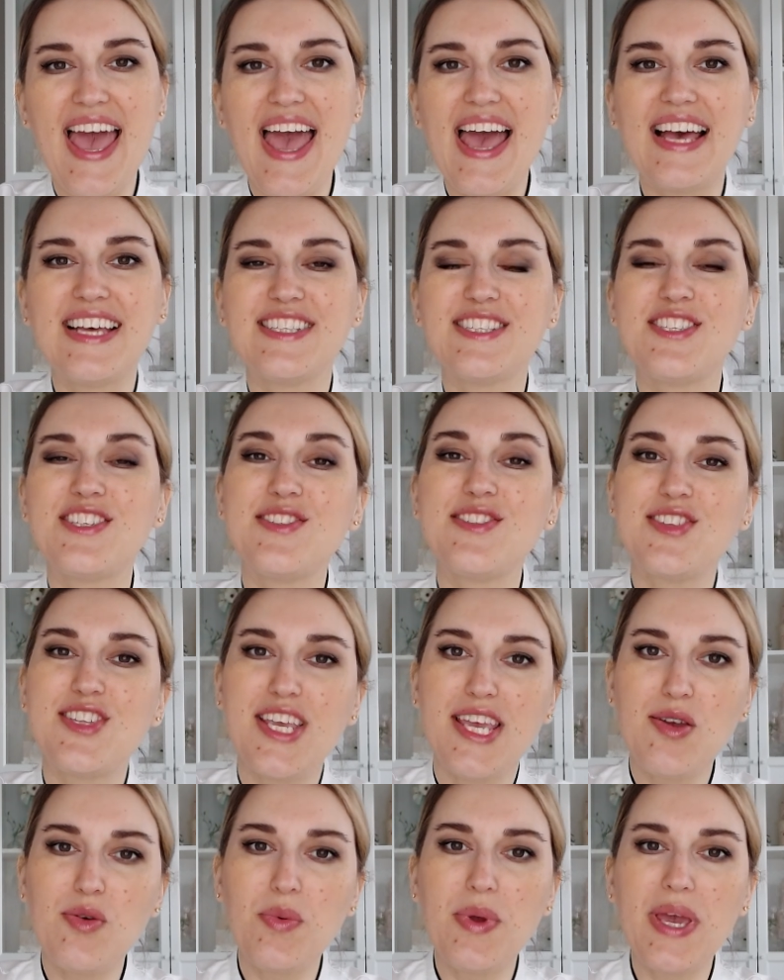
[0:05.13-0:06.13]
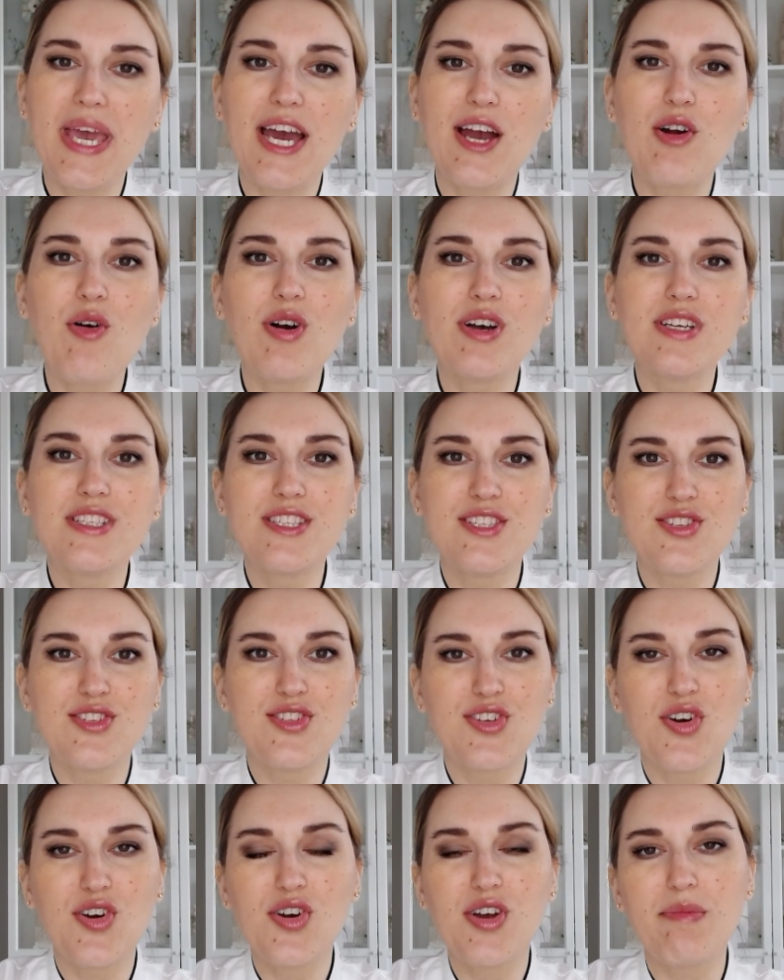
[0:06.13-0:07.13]
and today we are going to
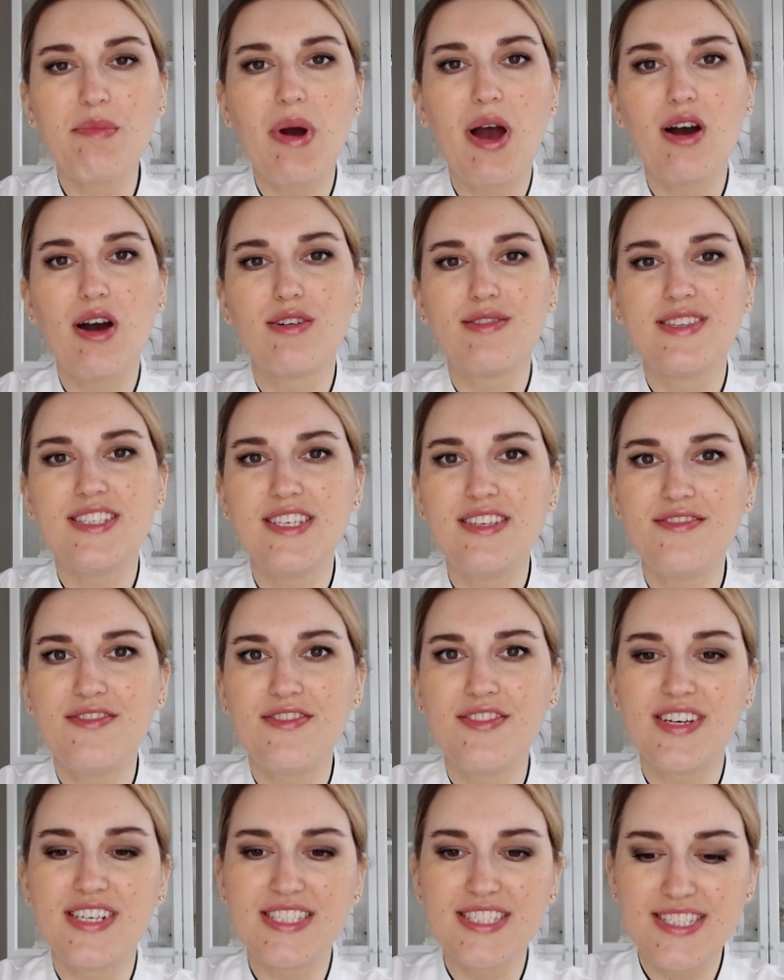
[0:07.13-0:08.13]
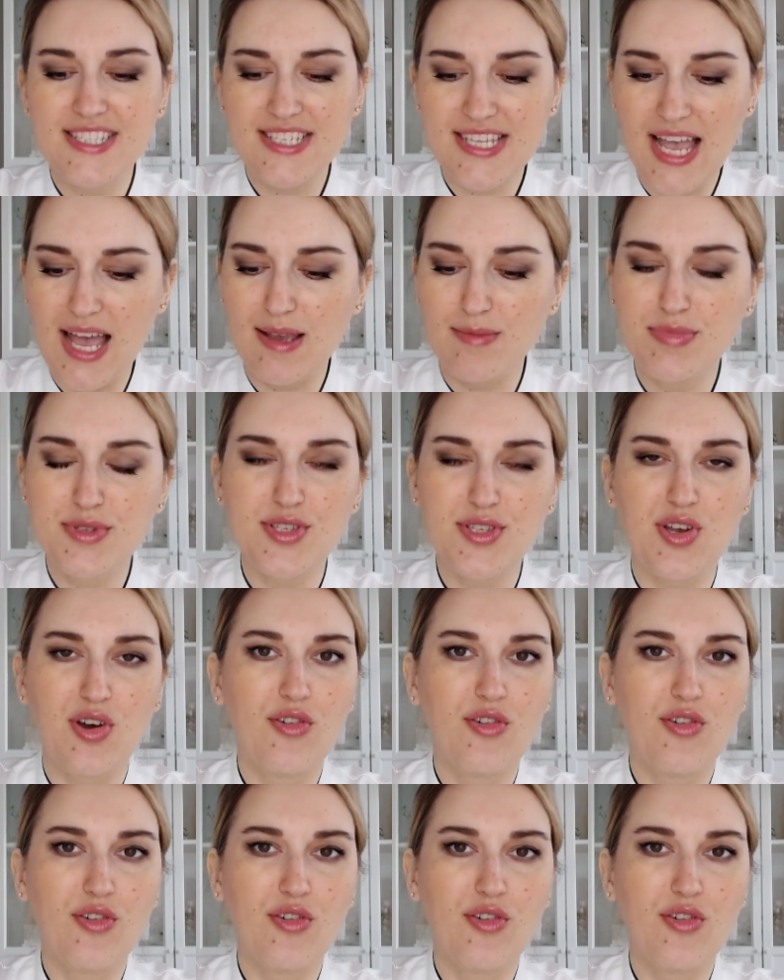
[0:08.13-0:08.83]
talk about different types